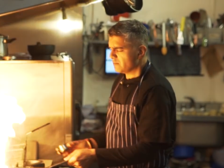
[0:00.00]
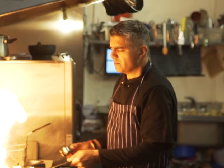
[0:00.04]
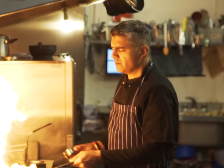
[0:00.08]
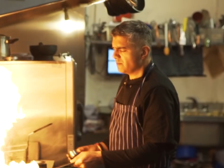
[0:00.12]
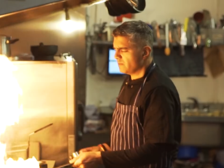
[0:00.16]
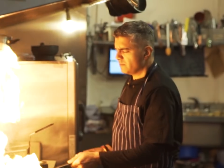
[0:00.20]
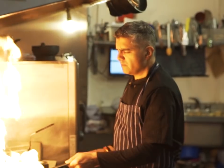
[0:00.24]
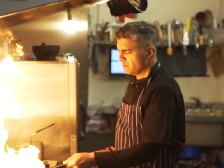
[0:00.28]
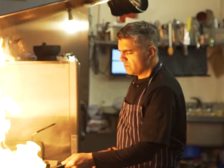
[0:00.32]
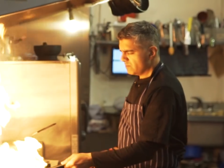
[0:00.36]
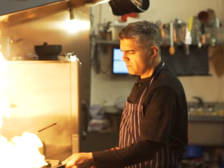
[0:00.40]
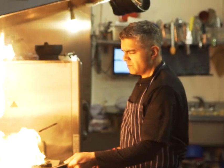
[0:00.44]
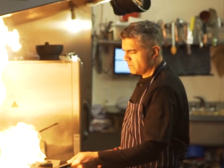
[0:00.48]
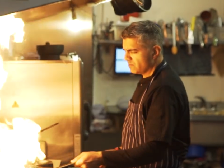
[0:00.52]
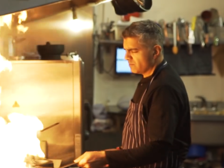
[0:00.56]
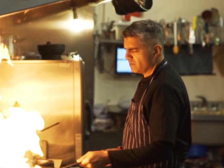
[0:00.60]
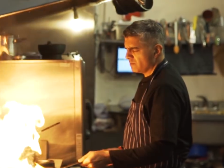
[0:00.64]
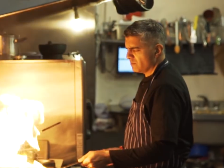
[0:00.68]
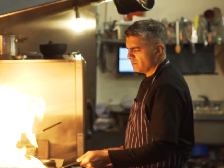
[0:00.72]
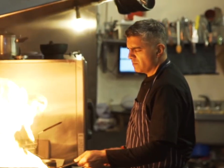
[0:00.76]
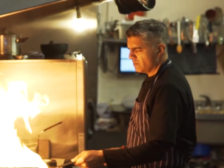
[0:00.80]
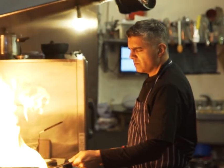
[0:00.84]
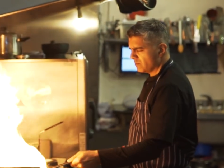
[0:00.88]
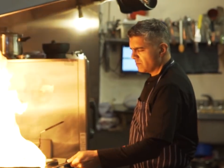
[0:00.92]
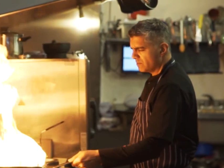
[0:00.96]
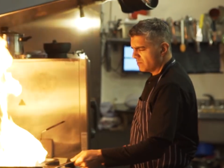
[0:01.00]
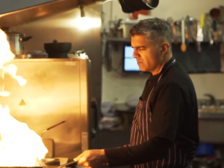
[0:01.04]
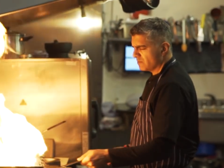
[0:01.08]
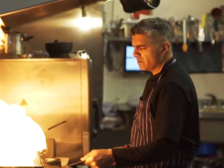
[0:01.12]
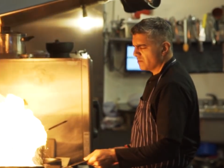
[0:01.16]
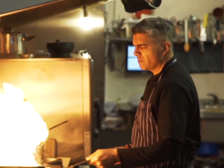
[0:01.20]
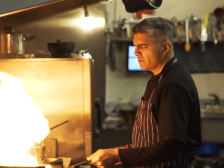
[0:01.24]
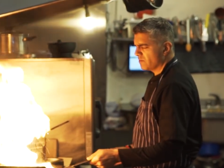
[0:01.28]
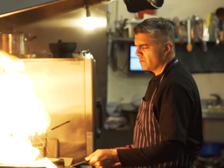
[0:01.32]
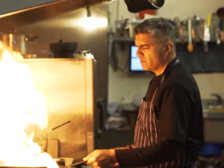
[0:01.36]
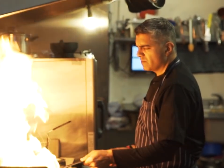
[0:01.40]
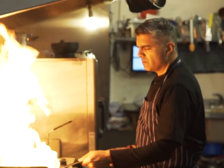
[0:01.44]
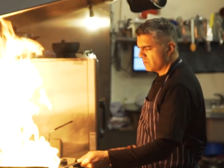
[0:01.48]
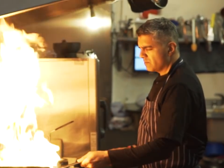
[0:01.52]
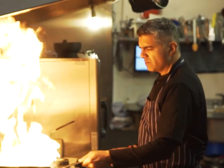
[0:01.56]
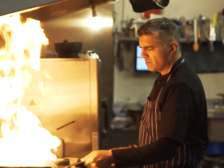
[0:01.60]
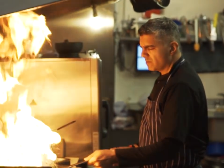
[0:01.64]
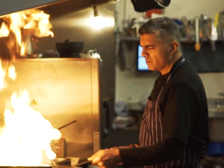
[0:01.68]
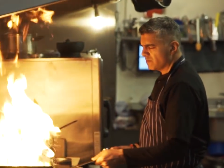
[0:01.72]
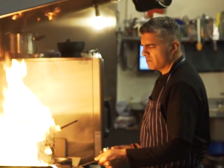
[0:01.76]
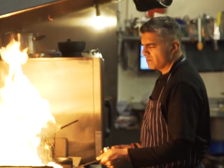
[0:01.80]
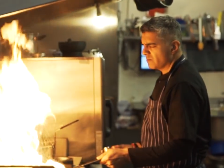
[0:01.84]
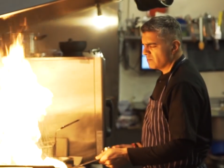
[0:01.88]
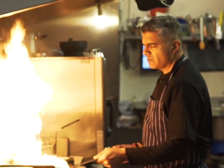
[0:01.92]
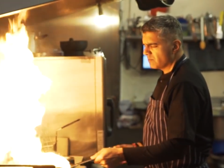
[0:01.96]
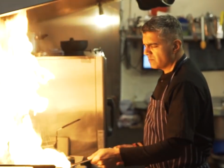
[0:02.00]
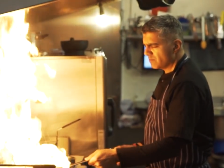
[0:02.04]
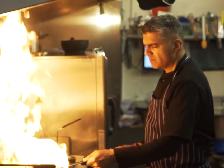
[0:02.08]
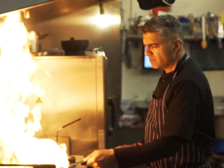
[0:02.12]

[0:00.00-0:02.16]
lovely fragrant southern Indian